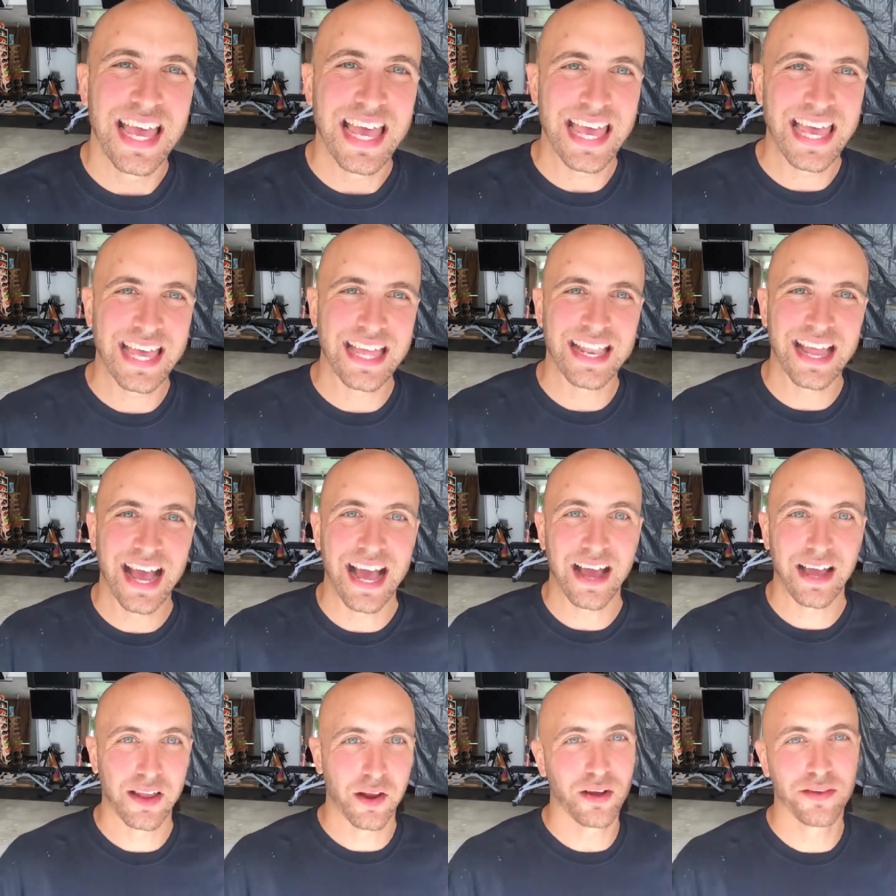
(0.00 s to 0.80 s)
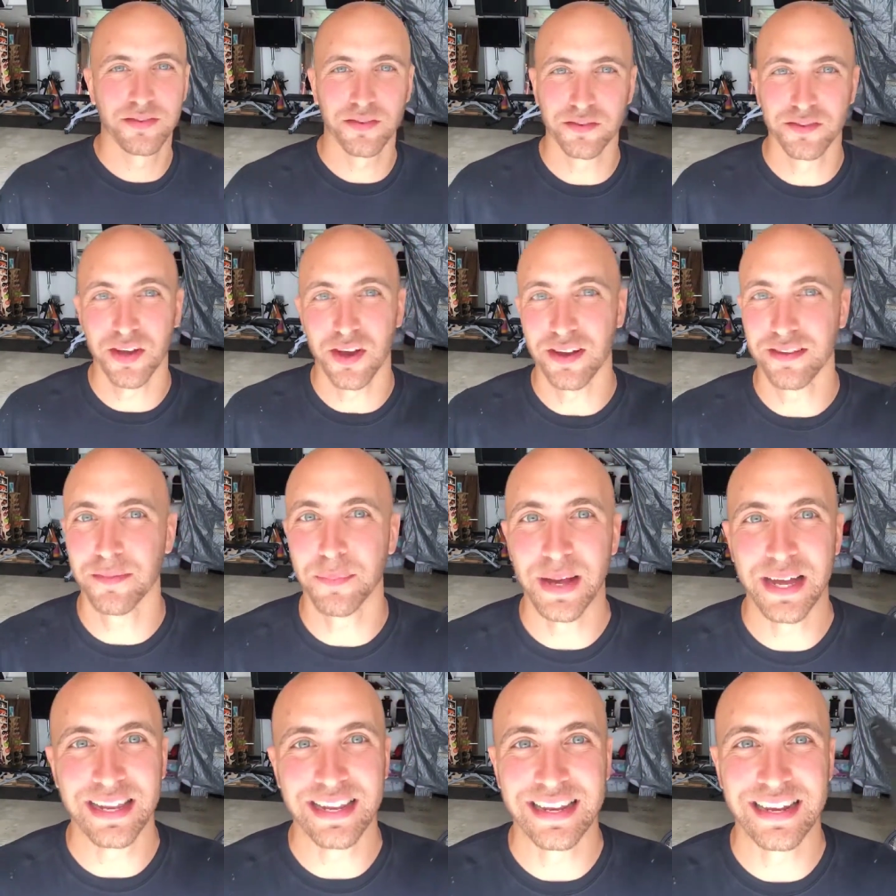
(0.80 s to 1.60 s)
And it also talks
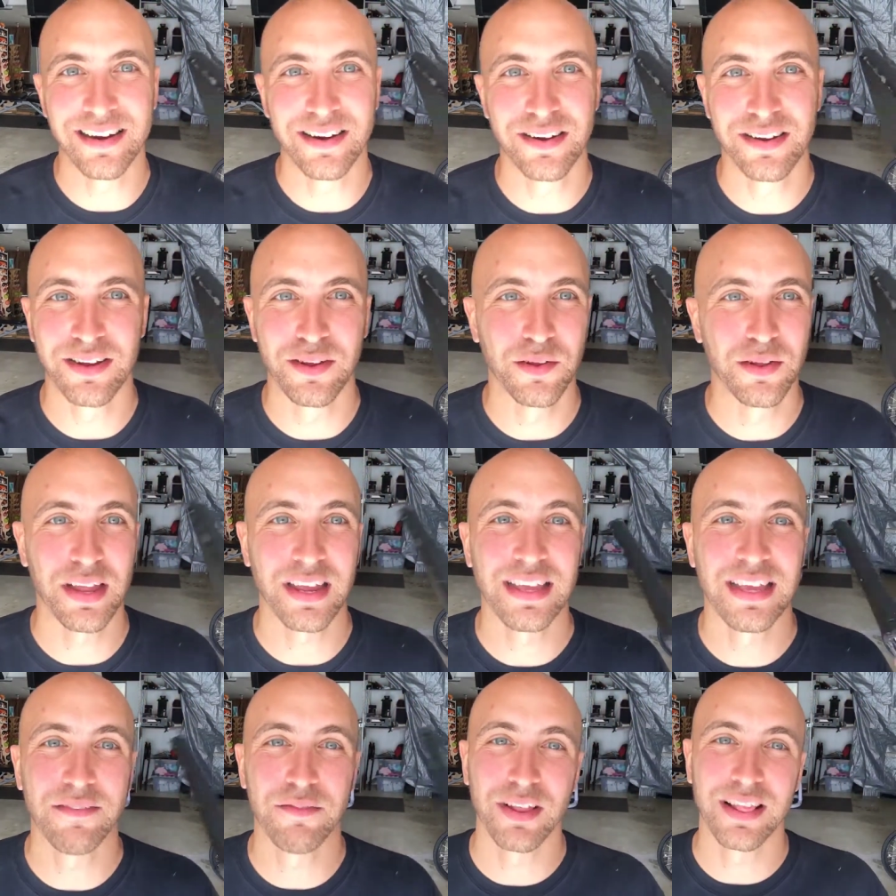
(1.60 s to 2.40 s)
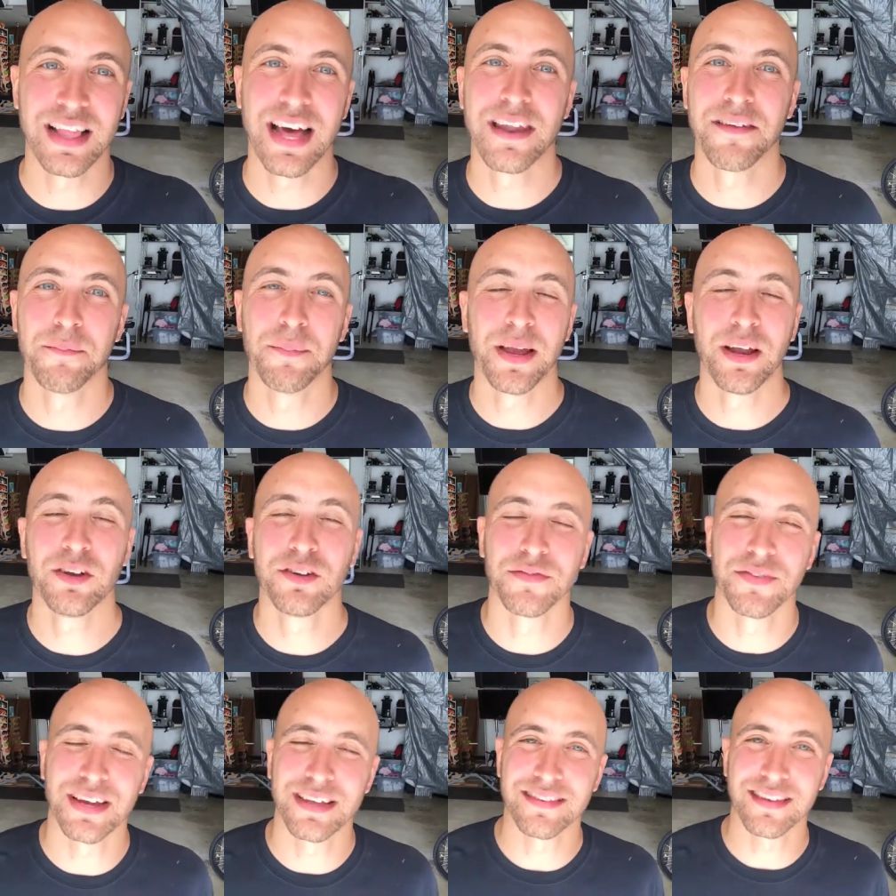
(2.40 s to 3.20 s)
about in here, you know, I can give you a lot of
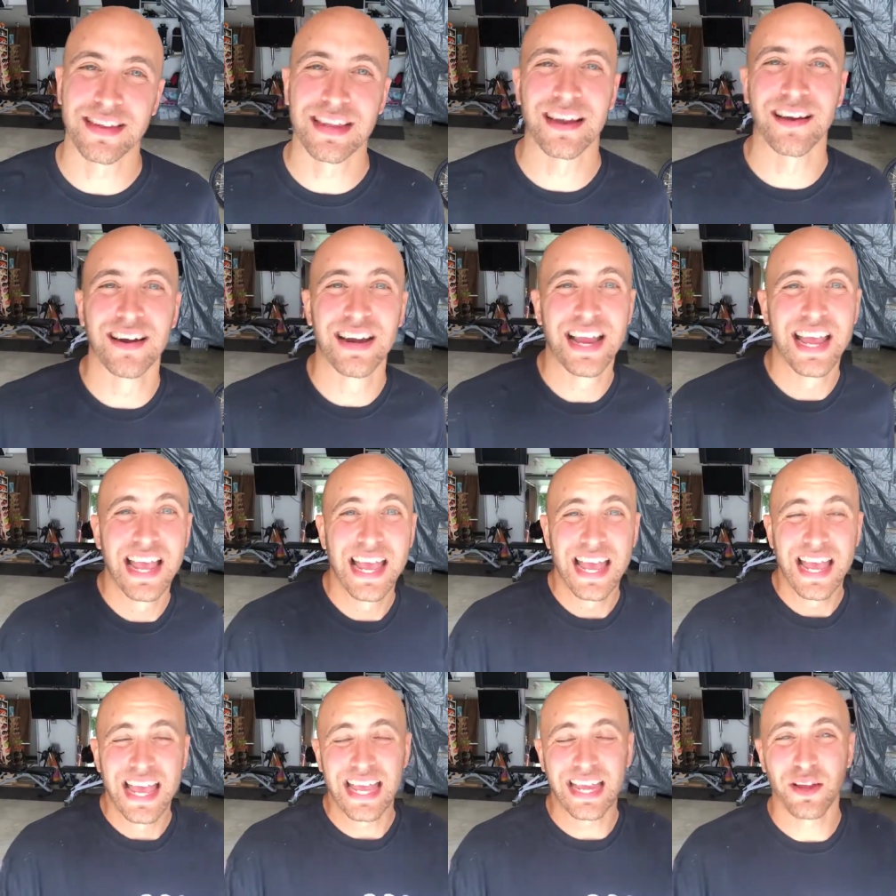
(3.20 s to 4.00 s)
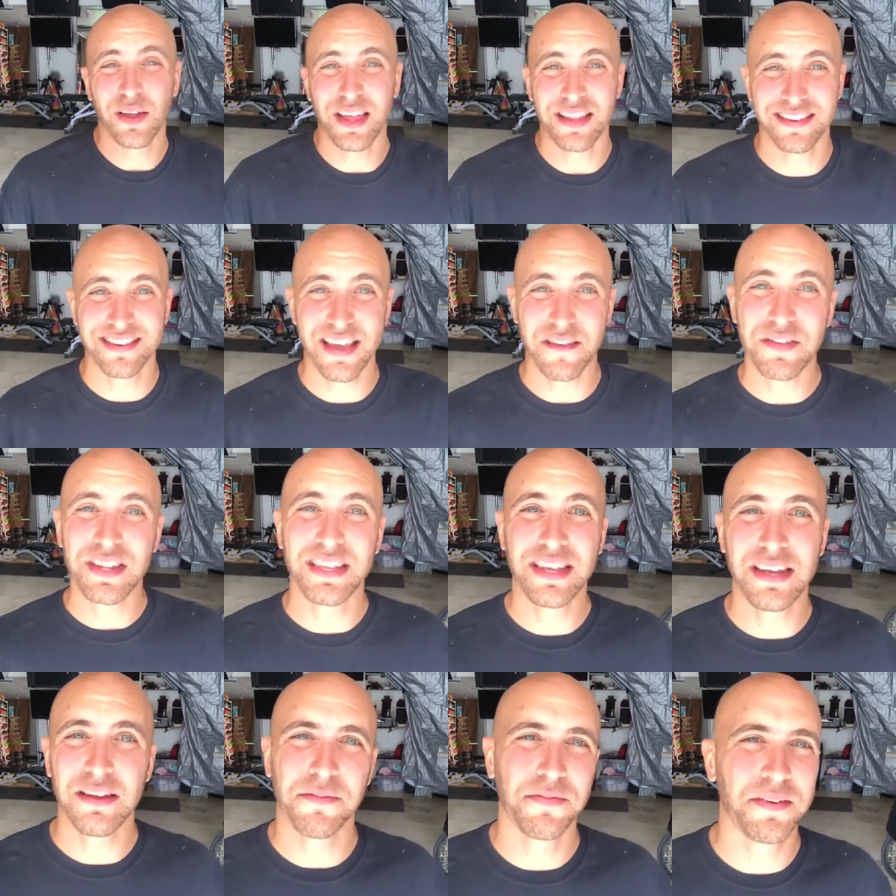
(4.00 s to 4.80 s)
marriage advice in here. You know, at
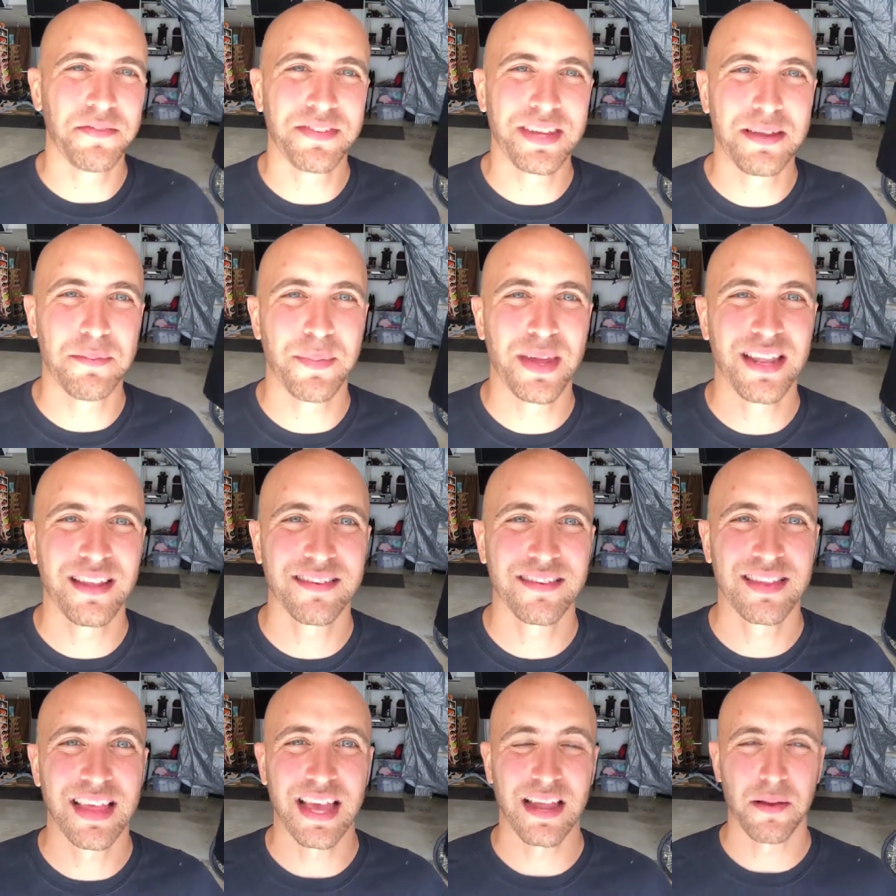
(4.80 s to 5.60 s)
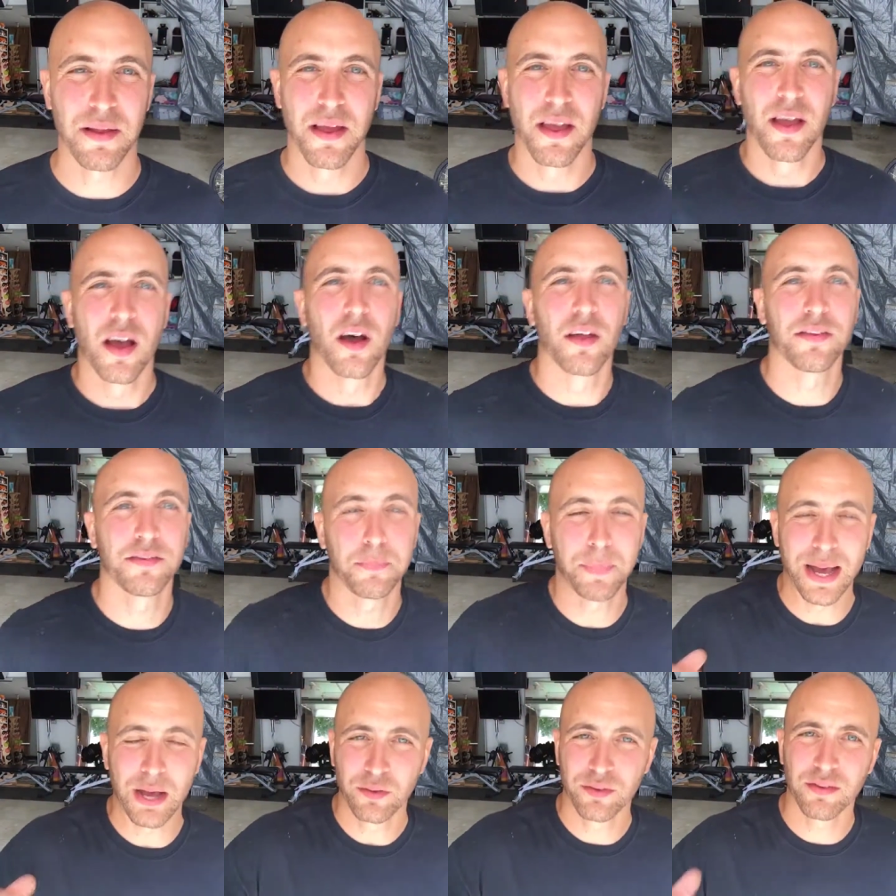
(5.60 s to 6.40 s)
17, 15 minutes that
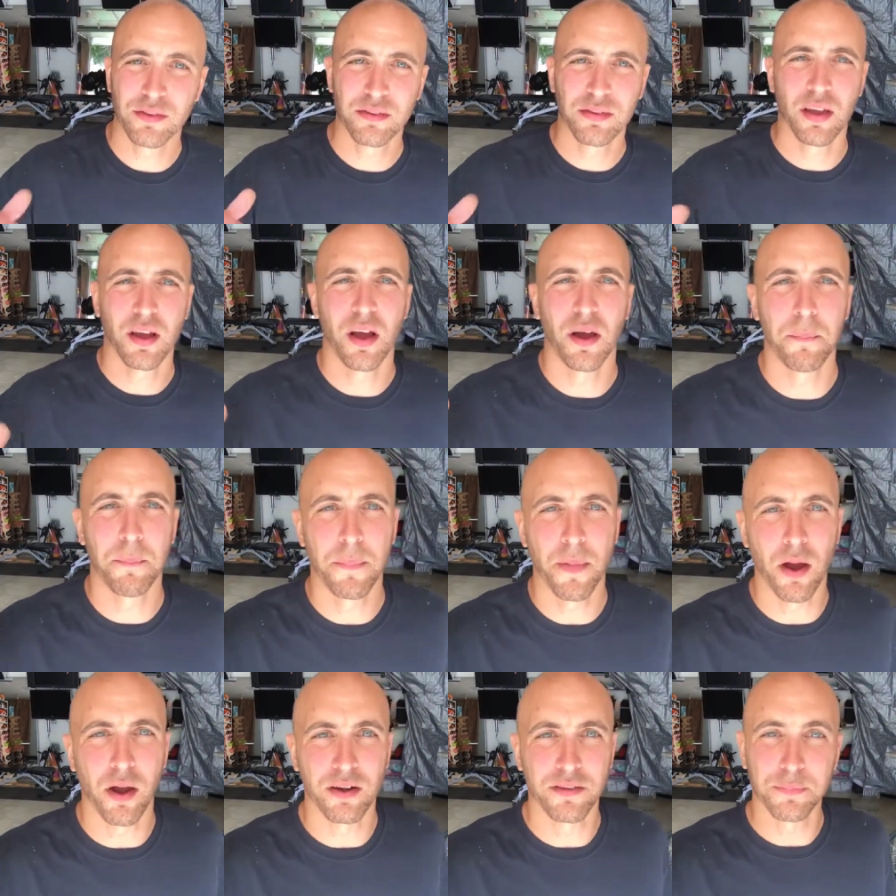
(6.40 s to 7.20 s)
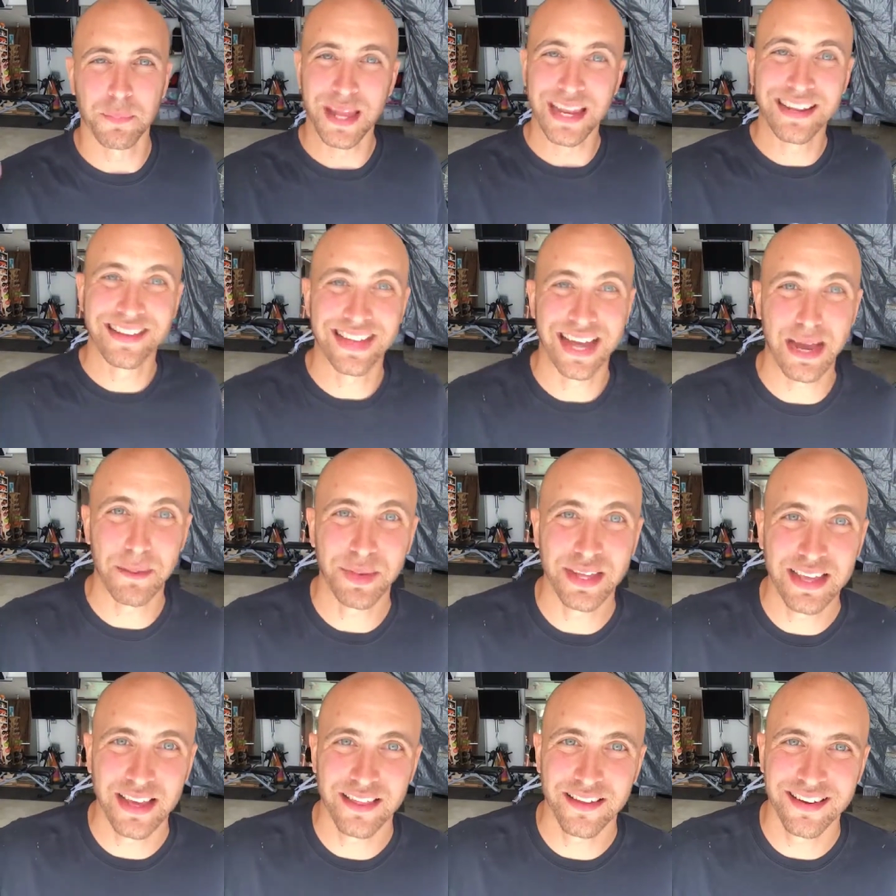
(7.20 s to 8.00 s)
spouses are, are spending time
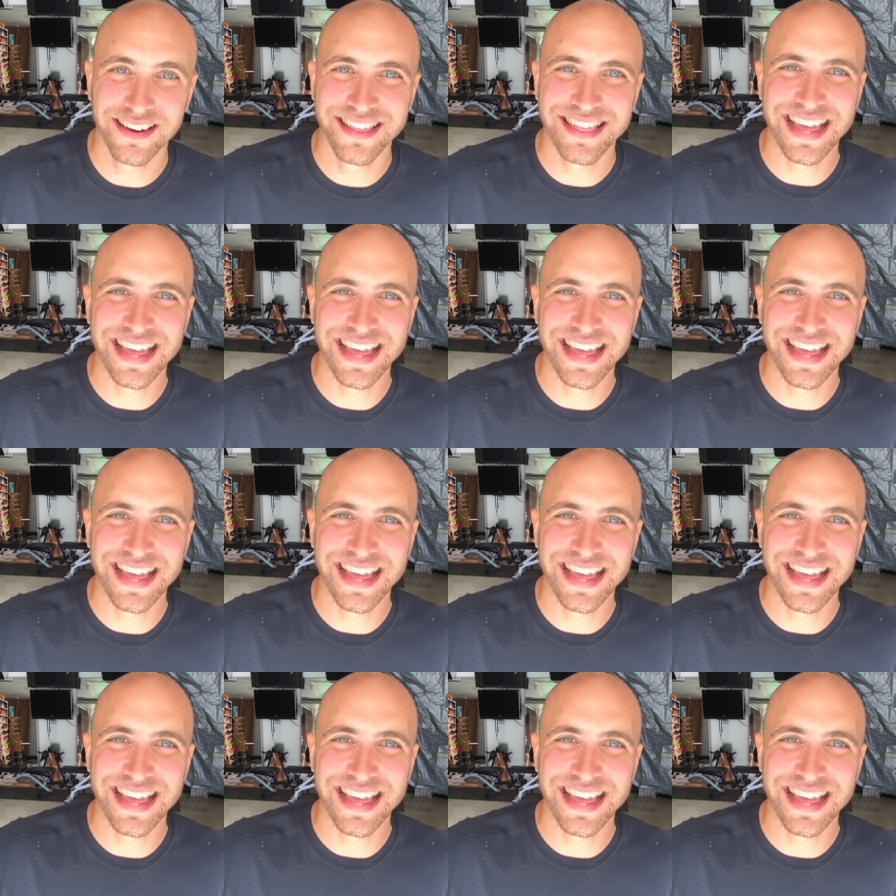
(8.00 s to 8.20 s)
together,